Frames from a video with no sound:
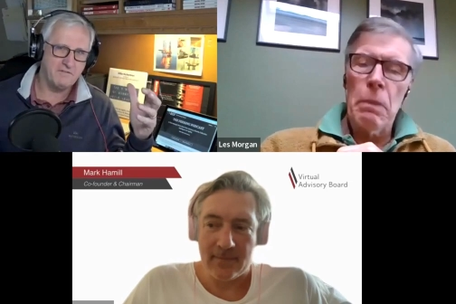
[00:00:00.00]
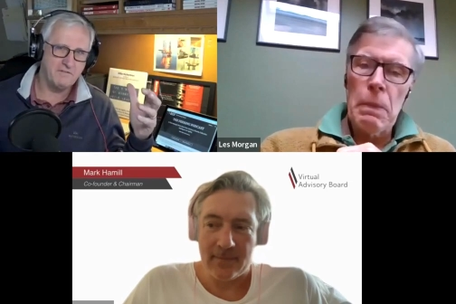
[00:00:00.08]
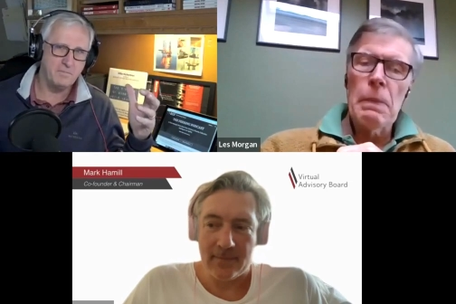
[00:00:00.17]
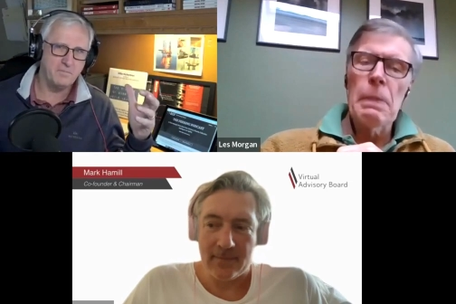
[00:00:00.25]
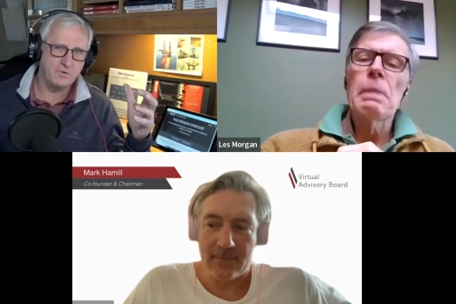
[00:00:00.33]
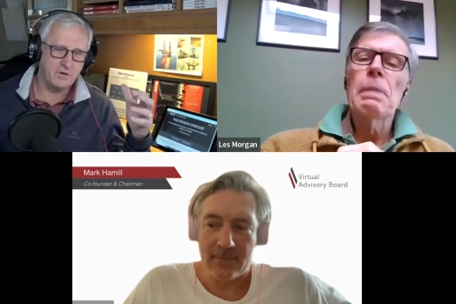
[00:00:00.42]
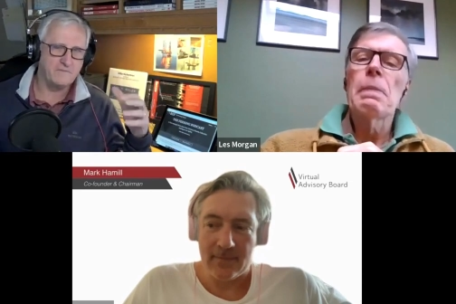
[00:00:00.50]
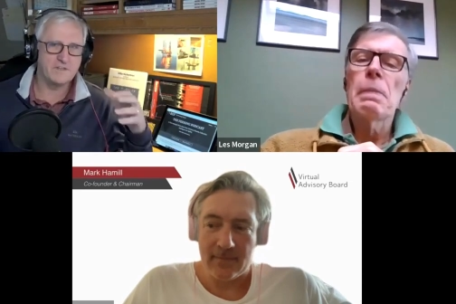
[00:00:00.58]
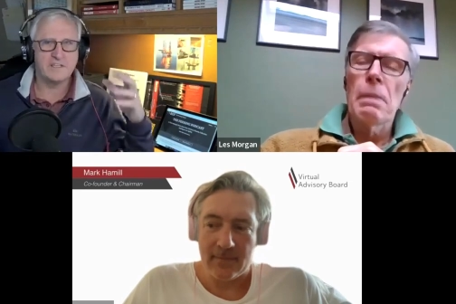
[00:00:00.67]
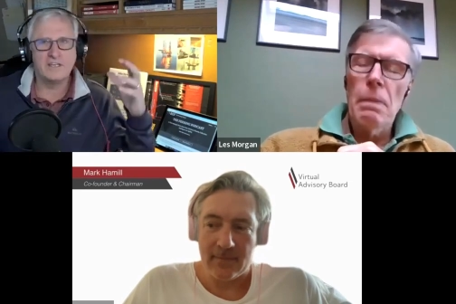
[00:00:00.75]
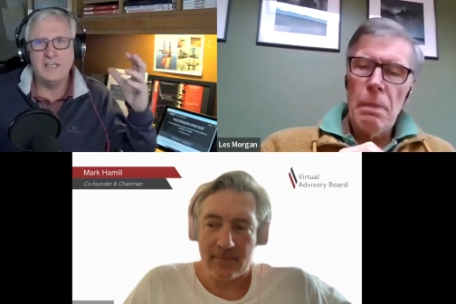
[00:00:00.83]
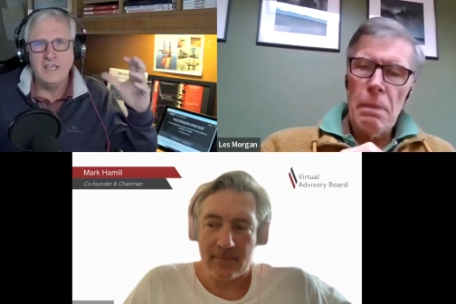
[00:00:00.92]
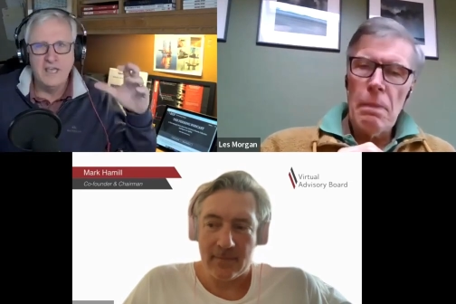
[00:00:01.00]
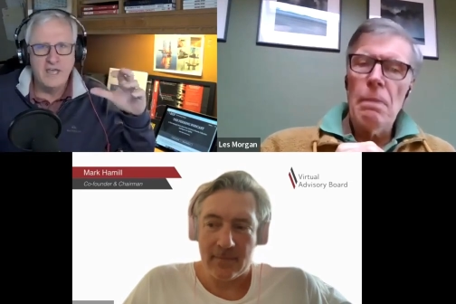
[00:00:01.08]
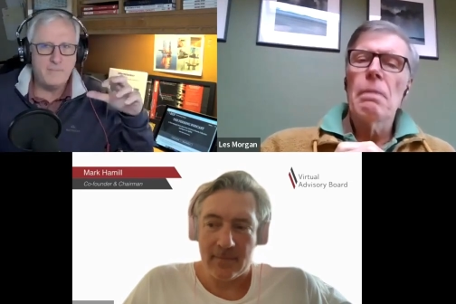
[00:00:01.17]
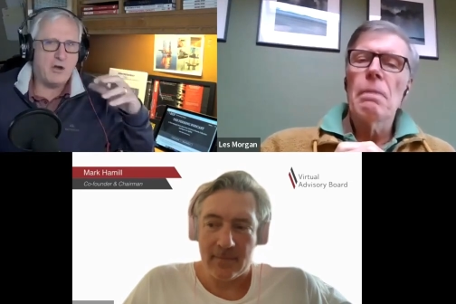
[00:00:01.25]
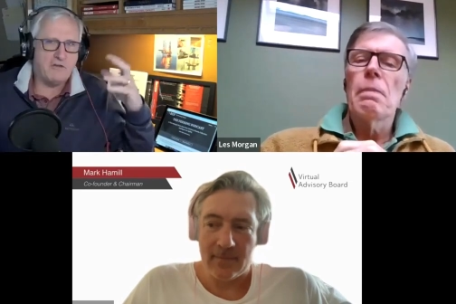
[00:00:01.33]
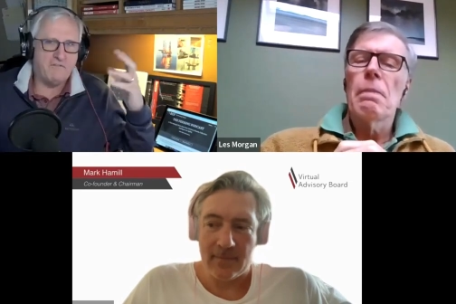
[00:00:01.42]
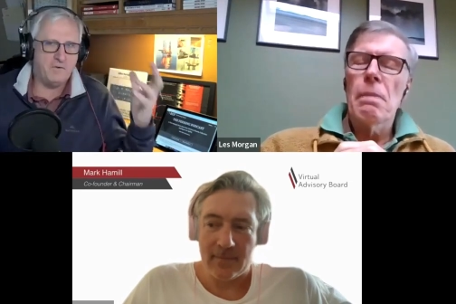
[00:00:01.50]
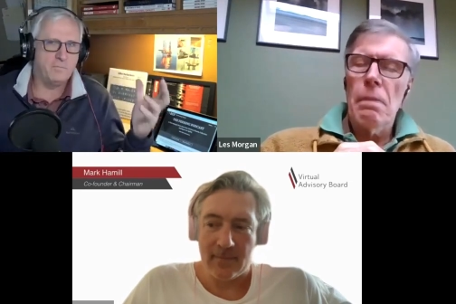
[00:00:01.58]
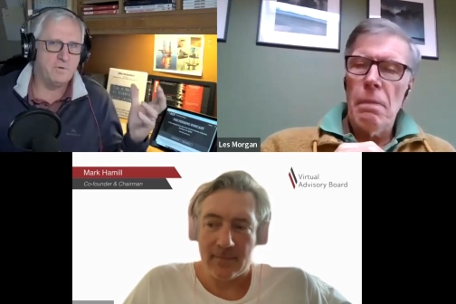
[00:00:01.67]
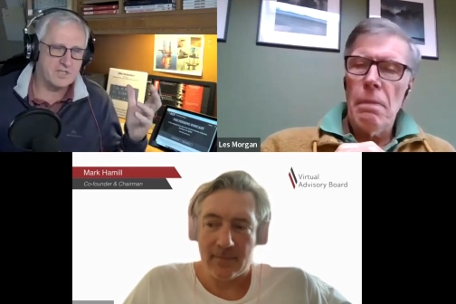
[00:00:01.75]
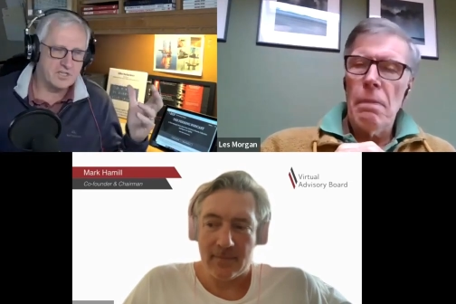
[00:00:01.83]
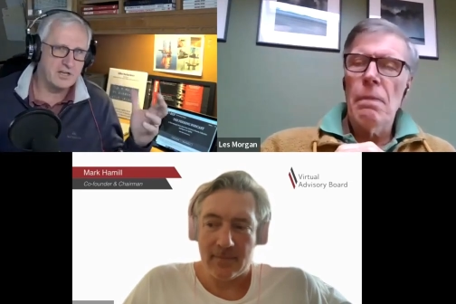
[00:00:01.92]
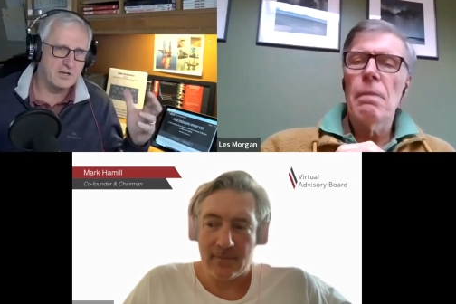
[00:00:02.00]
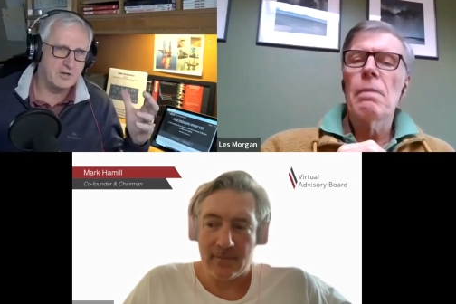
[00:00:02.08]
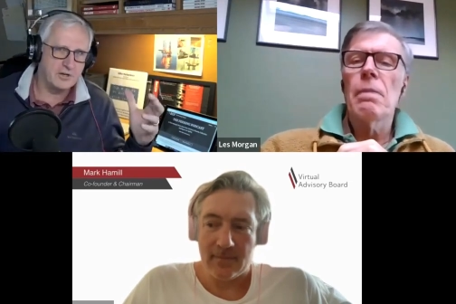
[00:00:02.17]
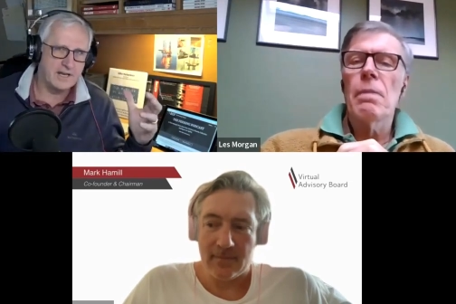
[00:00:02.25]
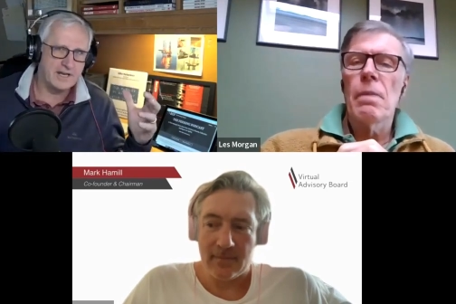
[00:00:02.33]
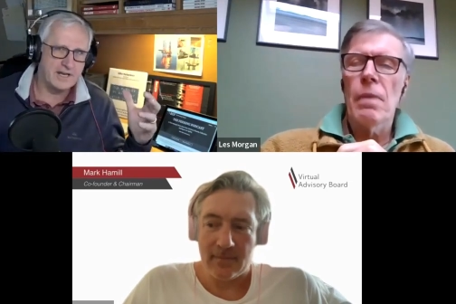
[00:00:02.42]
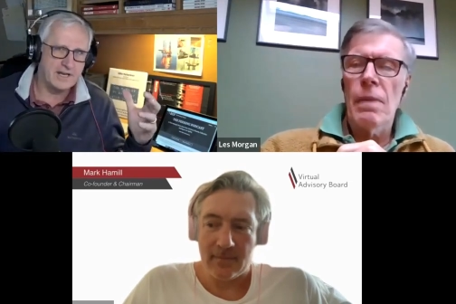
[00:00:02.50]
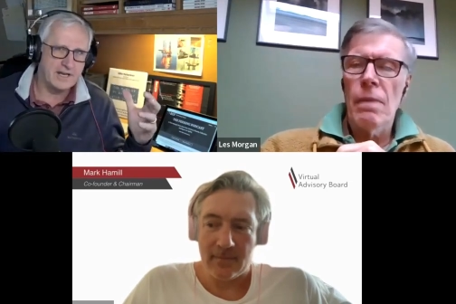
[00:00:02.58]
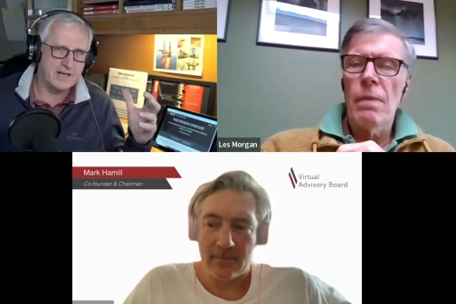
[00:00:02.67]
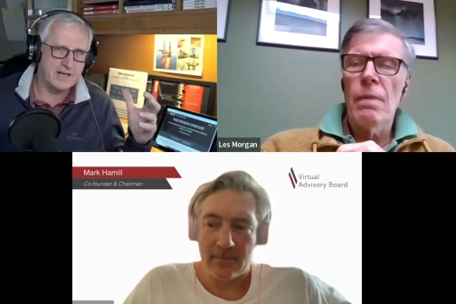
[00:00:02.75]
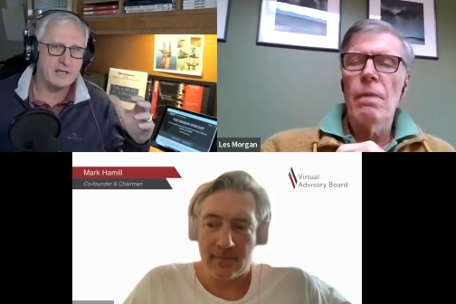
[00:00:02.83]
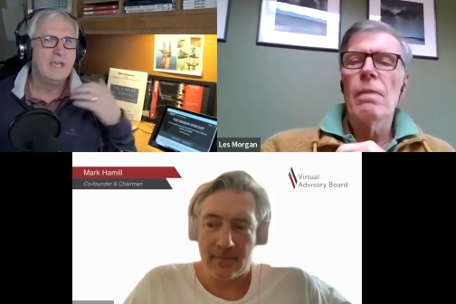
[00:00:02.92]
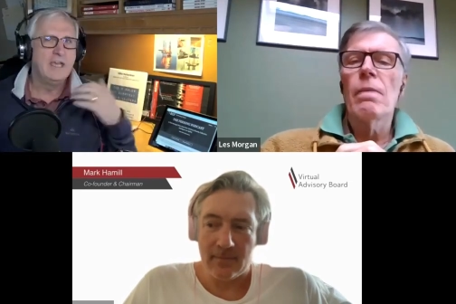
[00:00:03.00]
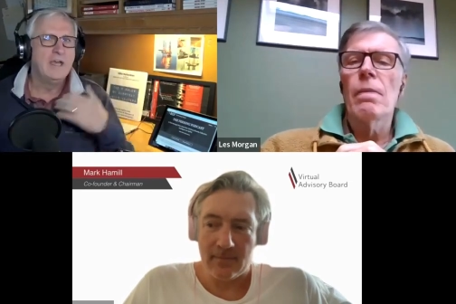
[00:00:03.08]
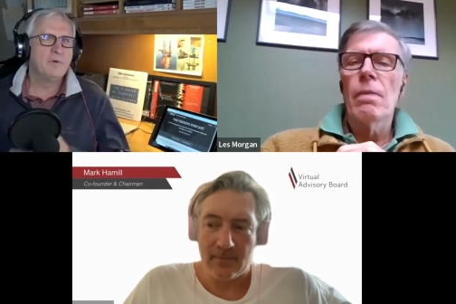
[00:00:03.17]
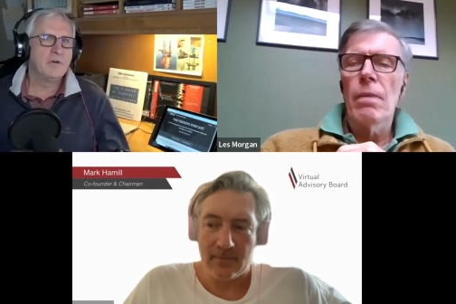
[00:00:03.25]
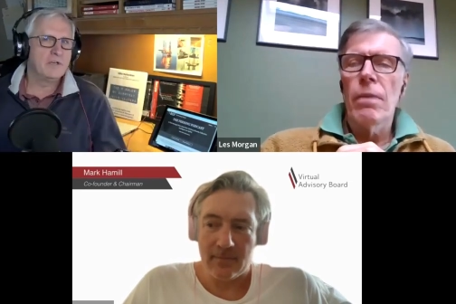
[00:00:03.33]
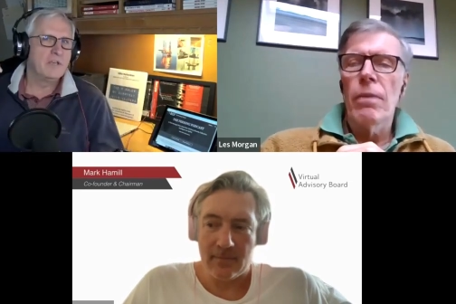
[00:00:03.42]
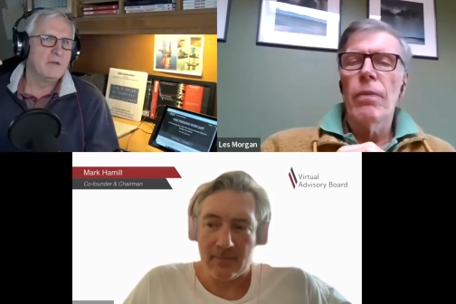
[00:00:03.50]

Speaker 1: football. Obviously, American football is still a good analogy analogy,